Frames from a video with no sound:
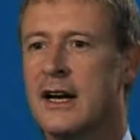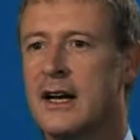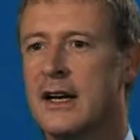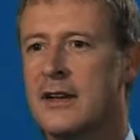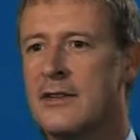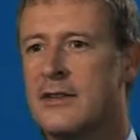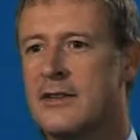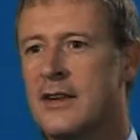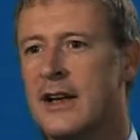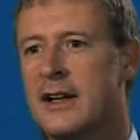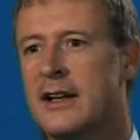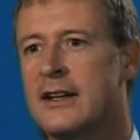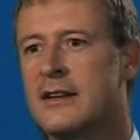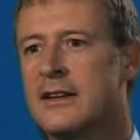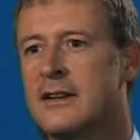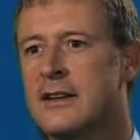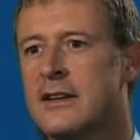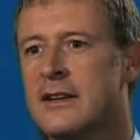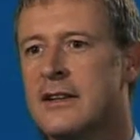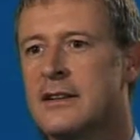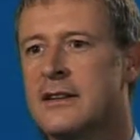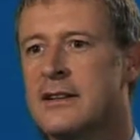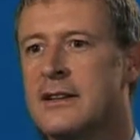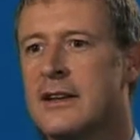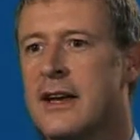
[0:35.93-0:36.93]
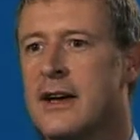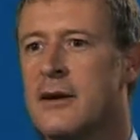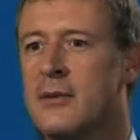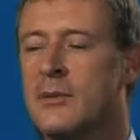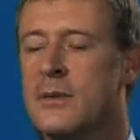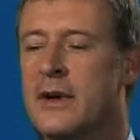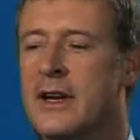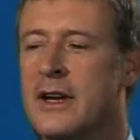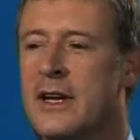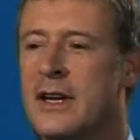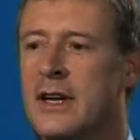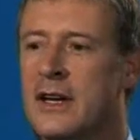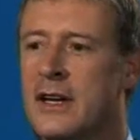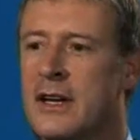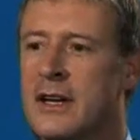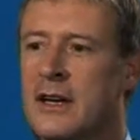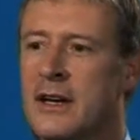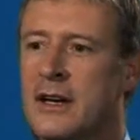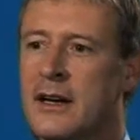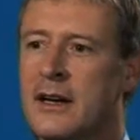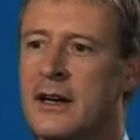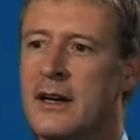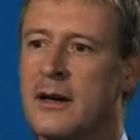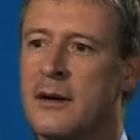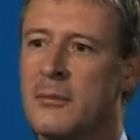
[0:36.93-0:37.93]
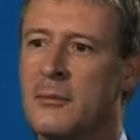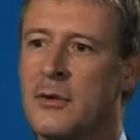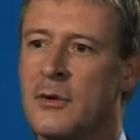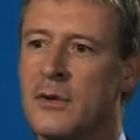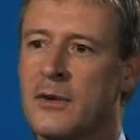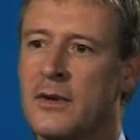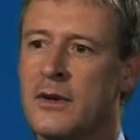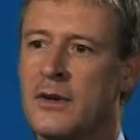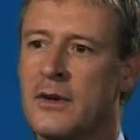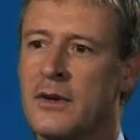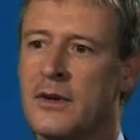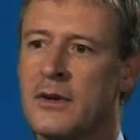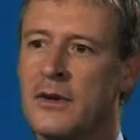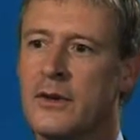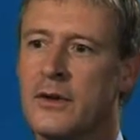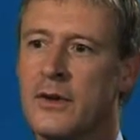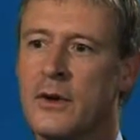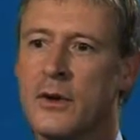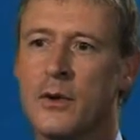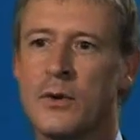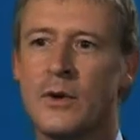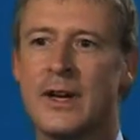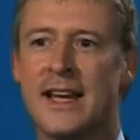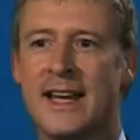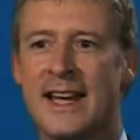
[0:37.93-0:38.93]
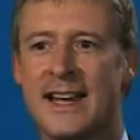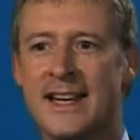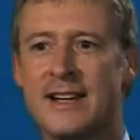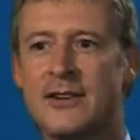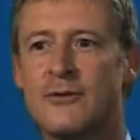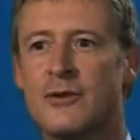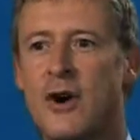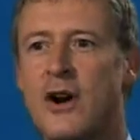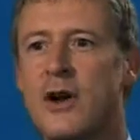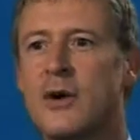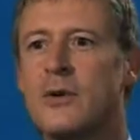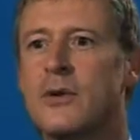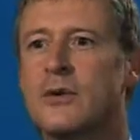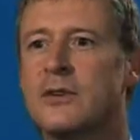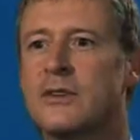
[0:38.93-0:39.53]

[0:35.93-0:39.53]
Secondly to that, we put the cooling in row.